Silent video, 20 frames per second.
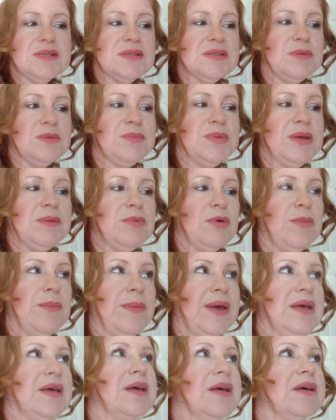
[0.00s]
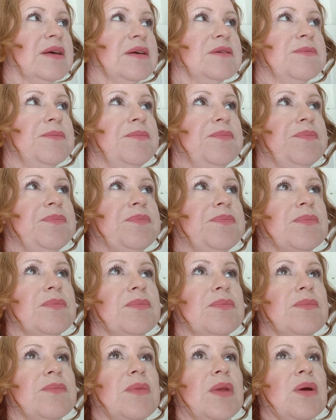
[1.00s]
Some people make it
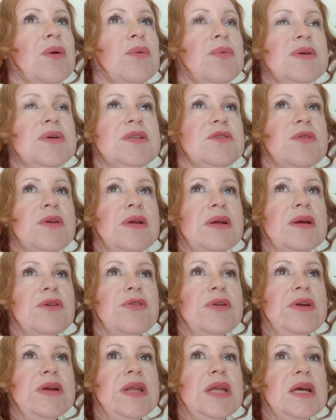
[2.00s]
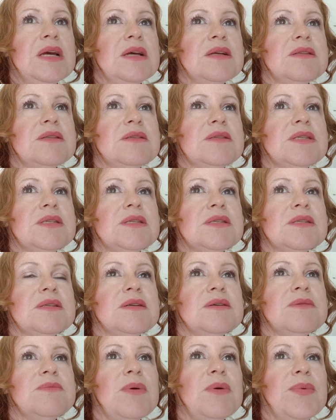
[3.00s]
with different
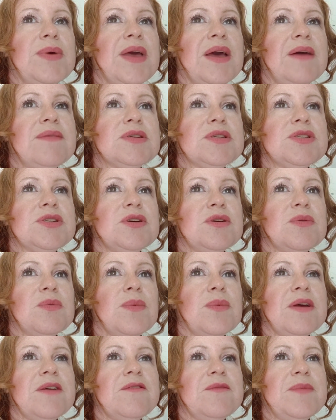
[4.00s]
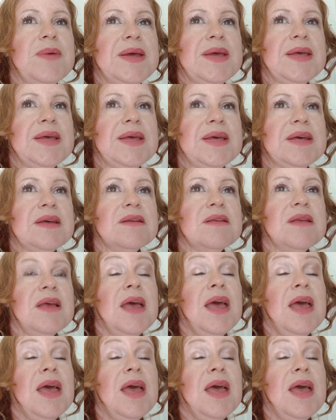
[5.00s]
ingredients, but we have a certain way of making it.